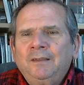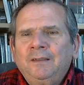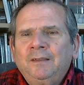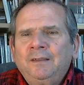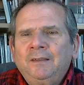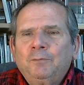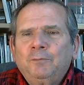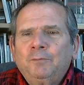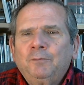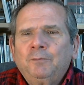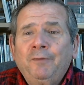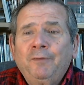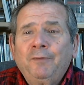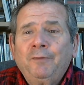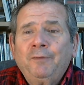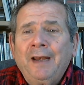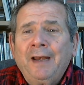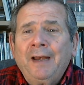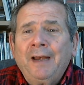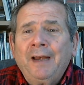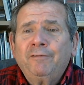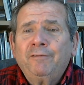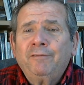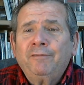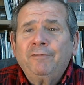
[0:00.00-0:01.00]

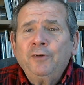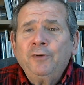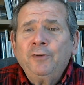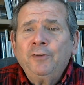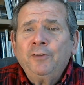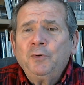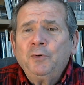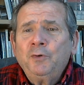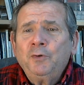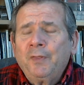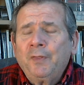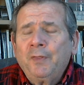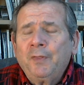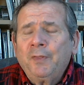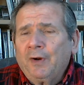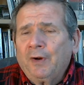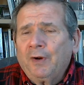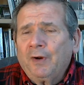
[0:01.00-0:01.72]
Providing food when they're